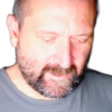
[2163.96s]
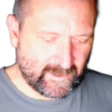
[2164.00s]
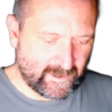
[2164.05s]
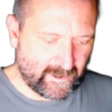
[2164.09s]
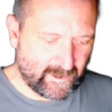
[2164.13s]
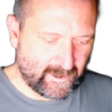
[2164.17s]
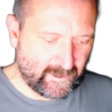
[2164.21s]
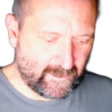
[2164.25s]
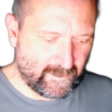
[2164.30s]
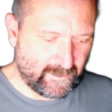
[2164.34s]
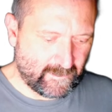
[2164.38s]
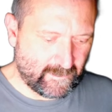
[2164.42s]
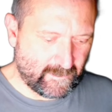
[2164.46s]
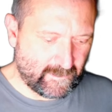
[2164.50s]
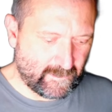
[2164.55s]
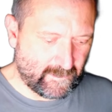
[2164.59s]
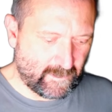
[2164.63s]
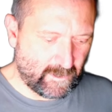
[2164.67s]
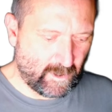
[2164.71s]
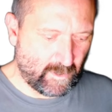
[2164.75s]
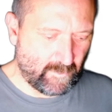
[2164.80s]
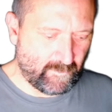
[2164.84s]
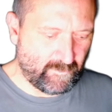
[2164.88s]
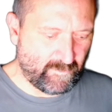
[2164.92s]

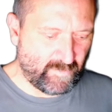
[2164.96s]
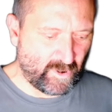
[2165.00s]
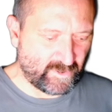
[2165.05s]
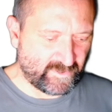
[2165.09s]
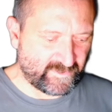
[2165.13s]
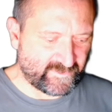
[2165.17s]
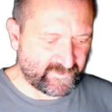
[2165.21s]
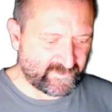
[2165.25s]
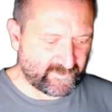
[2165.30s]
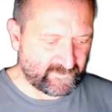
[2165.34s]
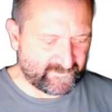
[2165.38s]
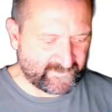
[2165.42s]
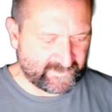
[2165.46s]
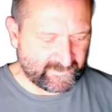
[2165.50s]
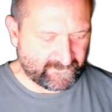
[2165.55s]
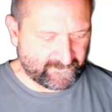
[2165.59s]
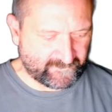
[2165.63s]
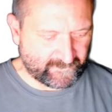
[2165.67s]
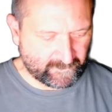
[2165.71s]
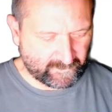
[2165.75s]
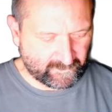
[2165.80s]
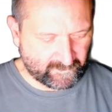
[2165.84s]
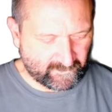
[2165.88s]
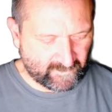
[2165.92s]
a bunch of
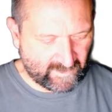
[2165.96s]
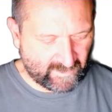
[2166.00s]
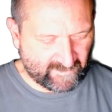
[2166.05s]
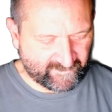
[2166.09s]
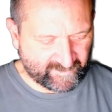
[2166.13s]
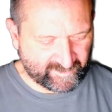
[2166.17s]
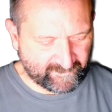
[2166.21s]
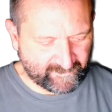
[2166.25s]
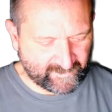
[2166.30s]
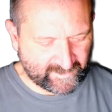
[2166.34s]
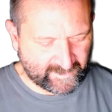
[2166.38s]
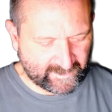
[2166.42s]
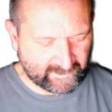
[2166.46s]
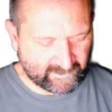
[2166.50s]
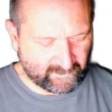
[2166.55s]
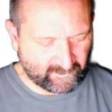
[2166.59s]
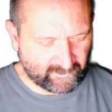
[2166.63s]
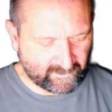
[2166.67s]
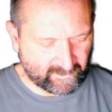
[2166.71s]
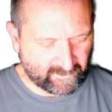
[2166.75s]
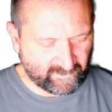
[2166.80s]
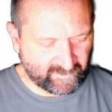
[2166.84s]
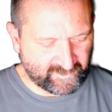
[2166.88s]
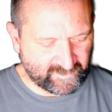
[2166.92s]
different graphs that I
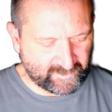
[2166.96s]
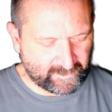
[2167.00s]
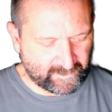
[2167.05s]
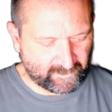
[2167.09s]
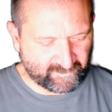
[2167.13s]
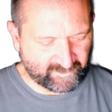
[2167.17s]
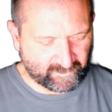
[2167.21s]
can consider.